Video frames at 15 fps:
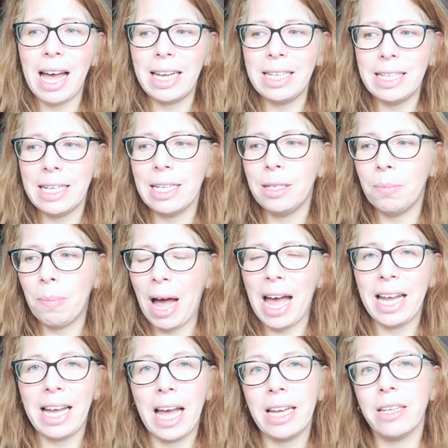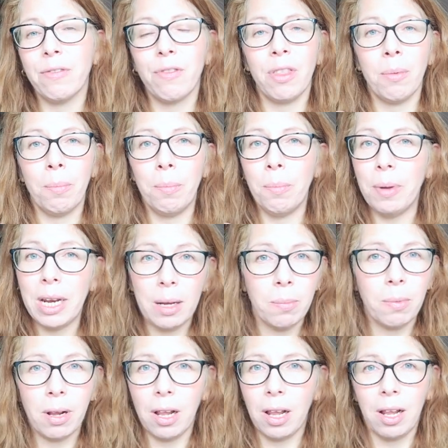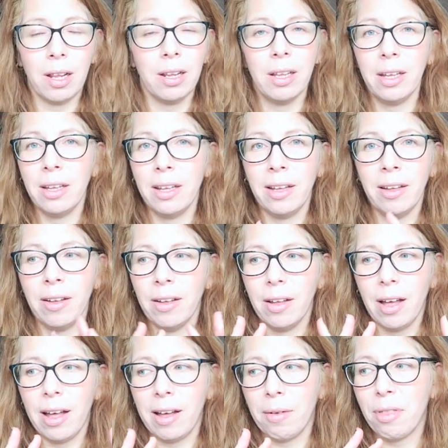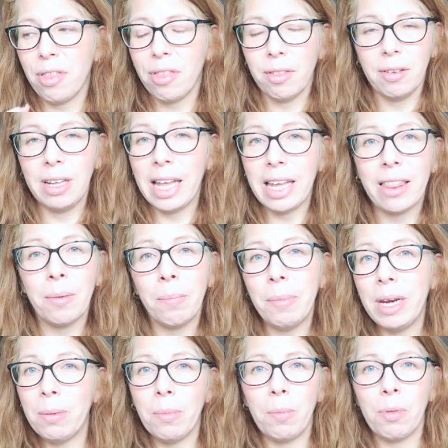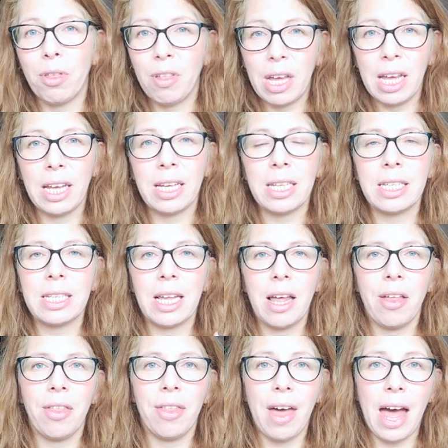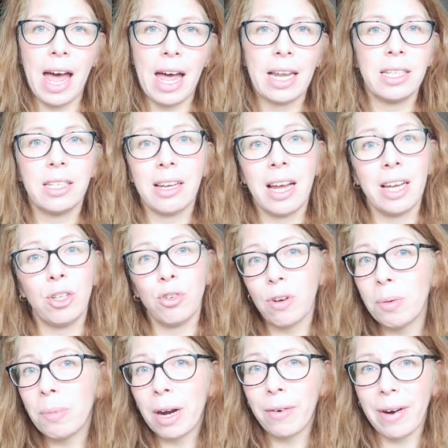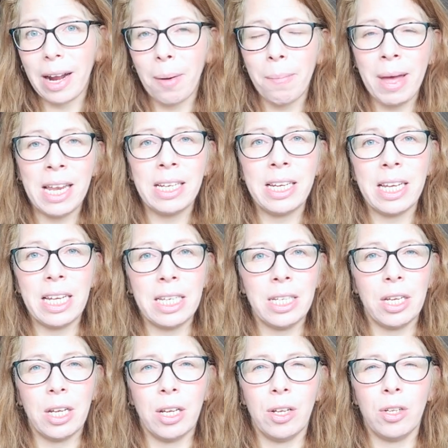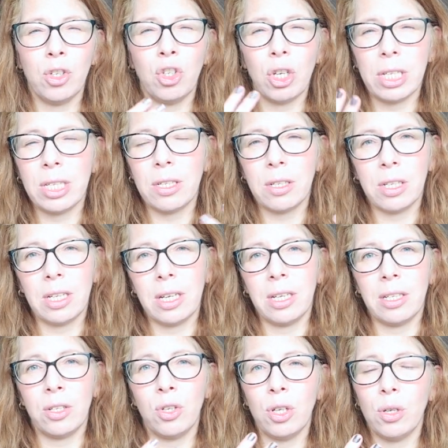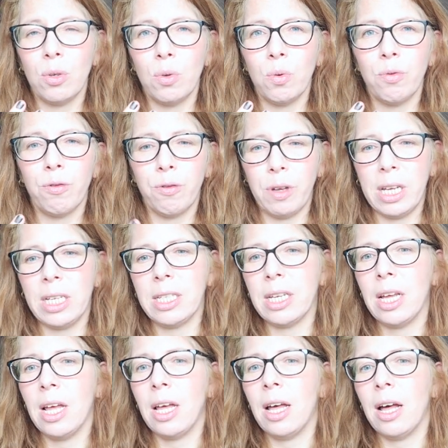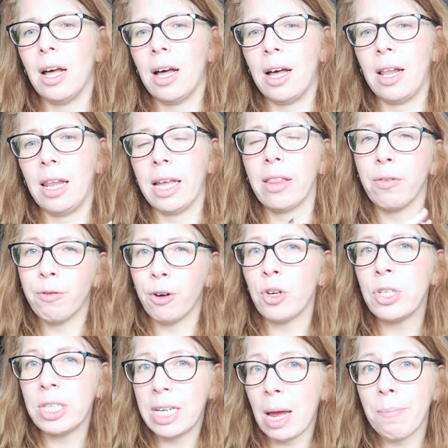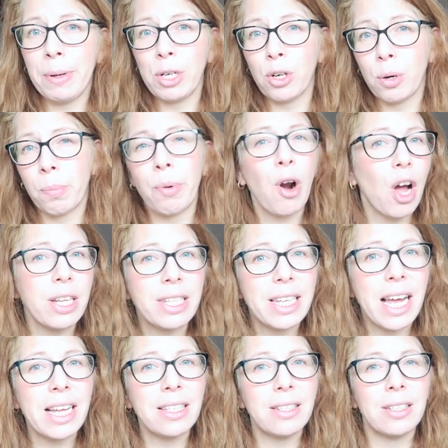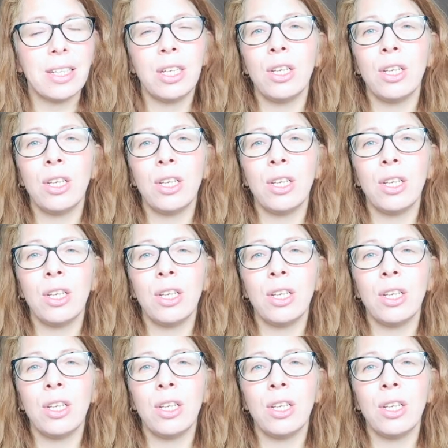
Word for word: I did buy kind of the minimal, uh, like the minimum things that uh, Dreama recommended, just to fit uh, like the first step in her process.